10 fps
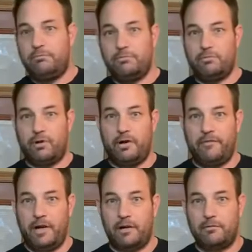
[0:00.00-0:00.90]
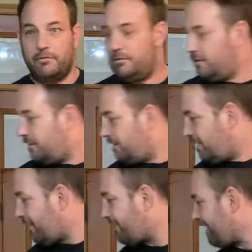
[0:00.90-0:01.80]
throw it over there.
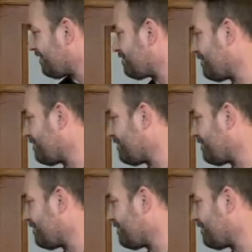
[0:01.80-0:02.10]
Okay, I didn't throw it